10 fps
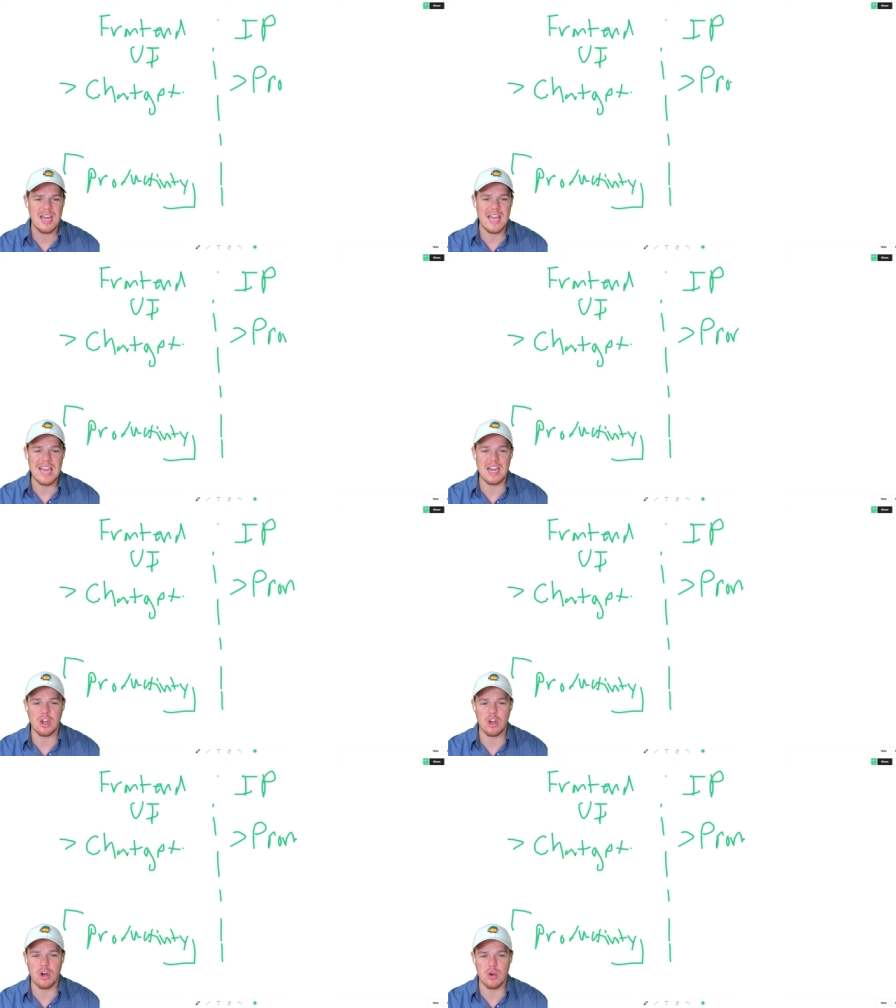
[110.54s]
in
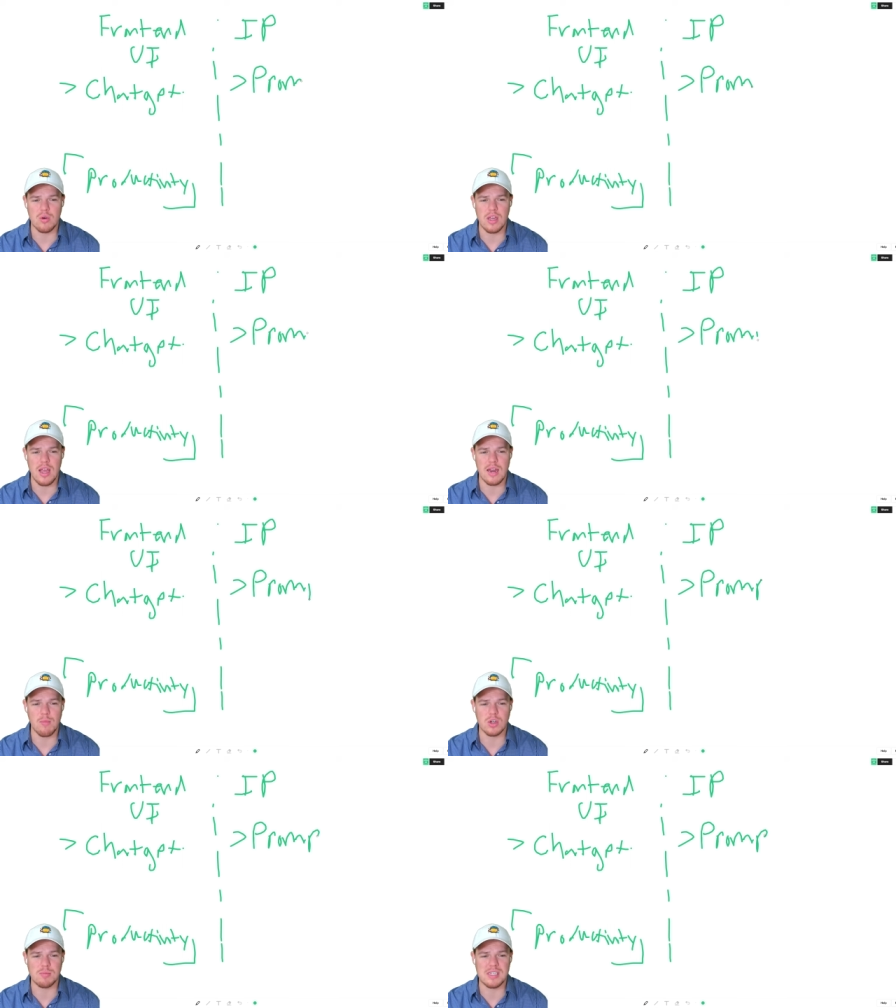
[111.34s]
code, and
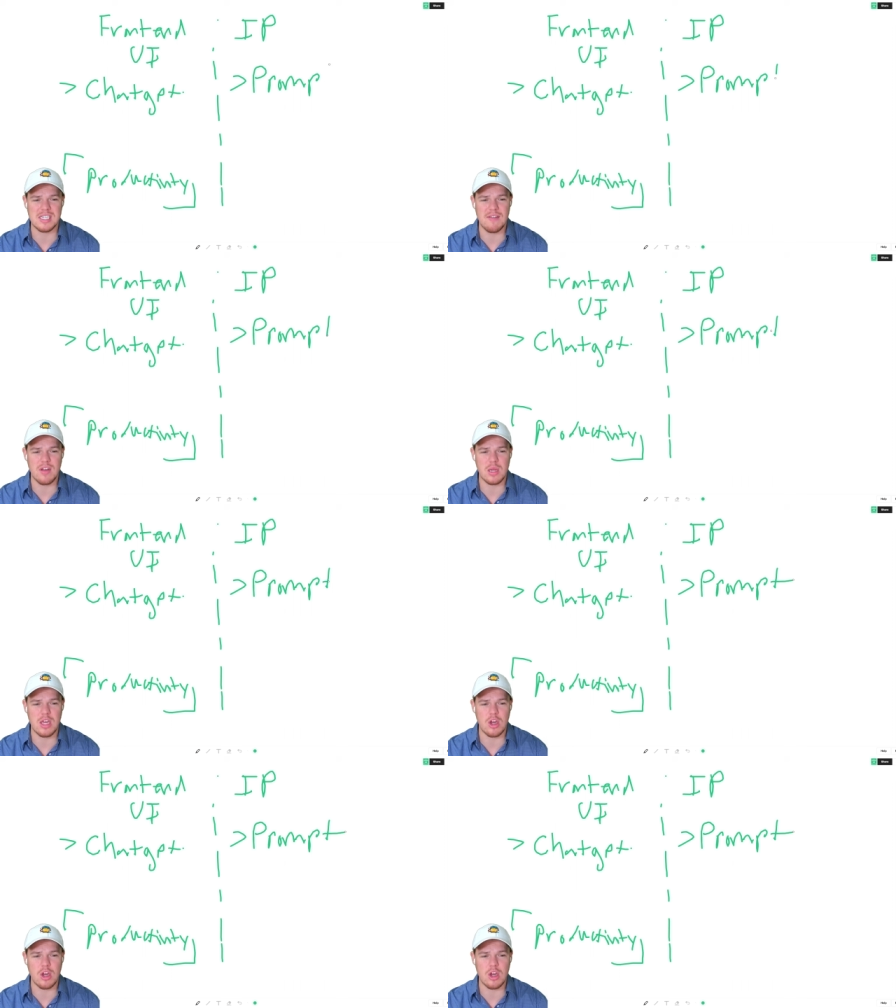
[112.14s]
more specifically,